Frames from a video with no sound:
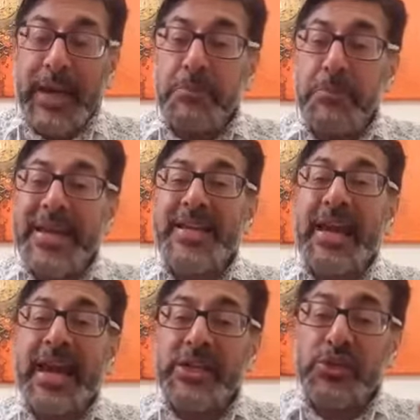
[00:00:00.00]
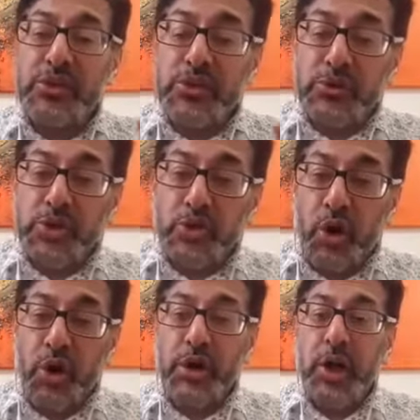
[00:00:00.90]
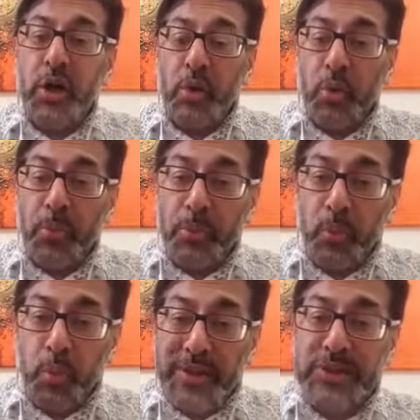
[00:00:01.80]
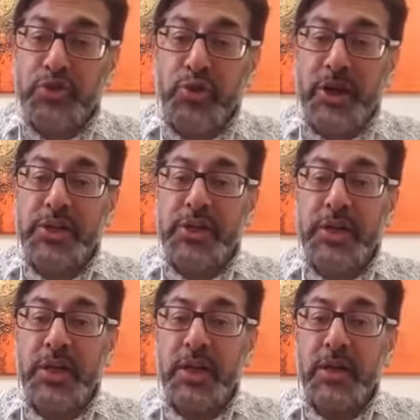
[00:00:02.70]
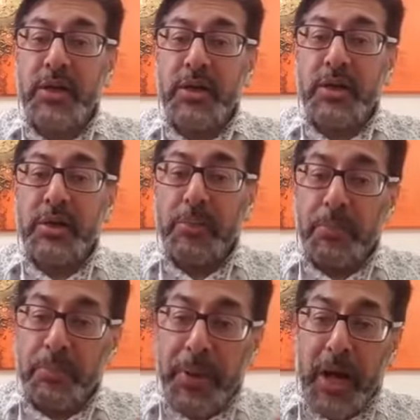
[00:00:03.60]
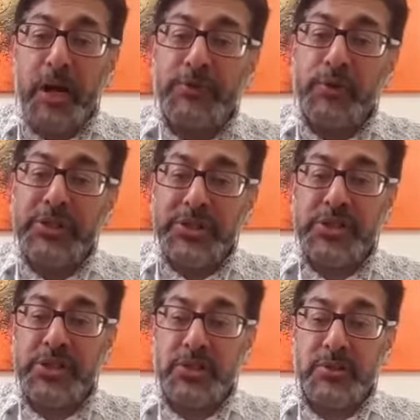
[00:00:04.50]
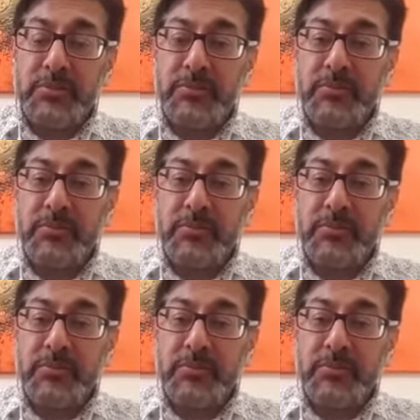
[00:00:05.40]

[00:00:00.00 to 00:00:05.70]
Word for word: and make a strong, well structured, powerful decision